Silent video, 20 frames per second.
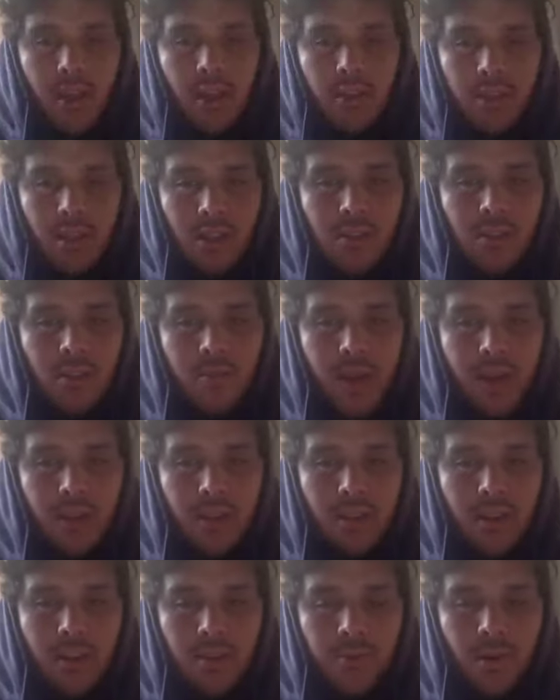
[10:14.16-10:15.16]
sounds good, Mac.
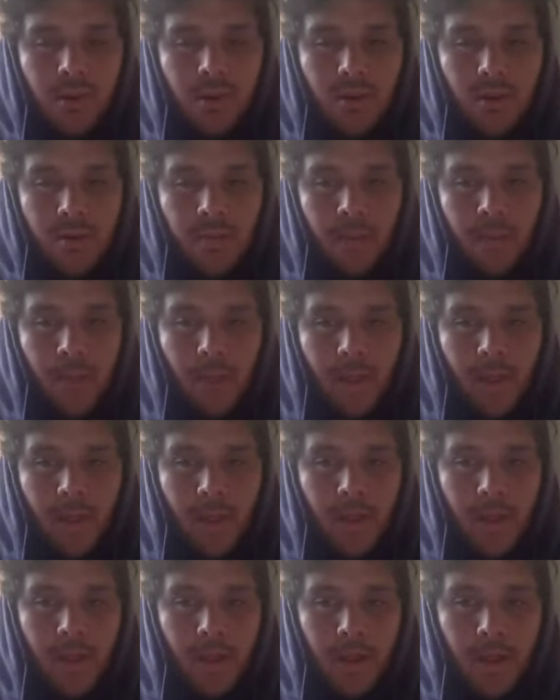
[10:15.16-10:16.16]
Thanks, bro. All right,
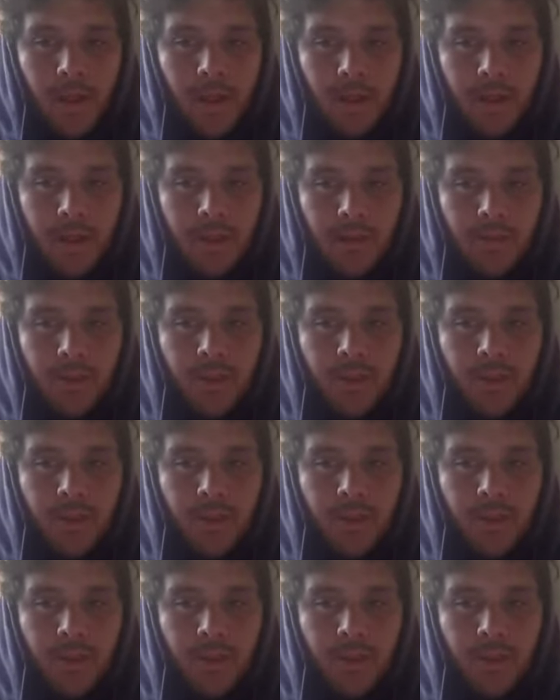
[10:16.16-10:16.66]
dude. Have a good